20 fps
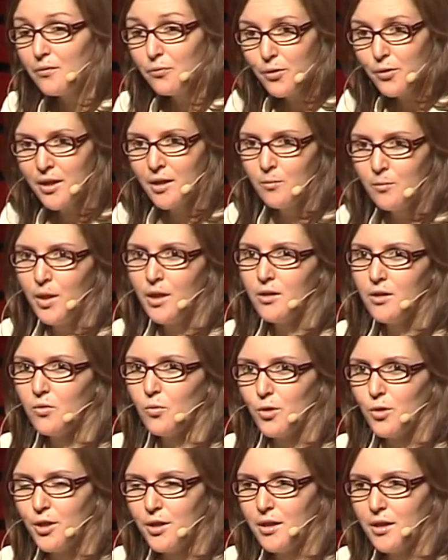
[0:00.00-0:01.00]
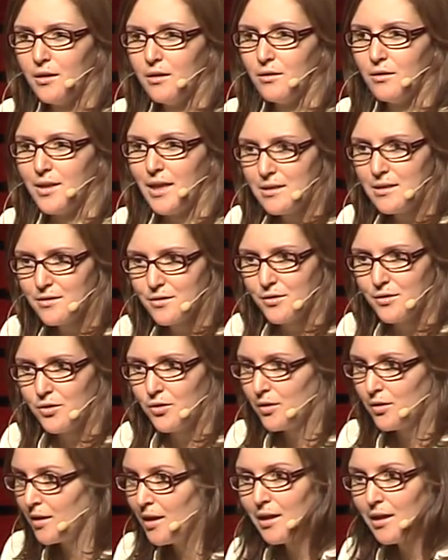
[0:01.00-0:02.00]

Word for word: If we can make it work in the desert,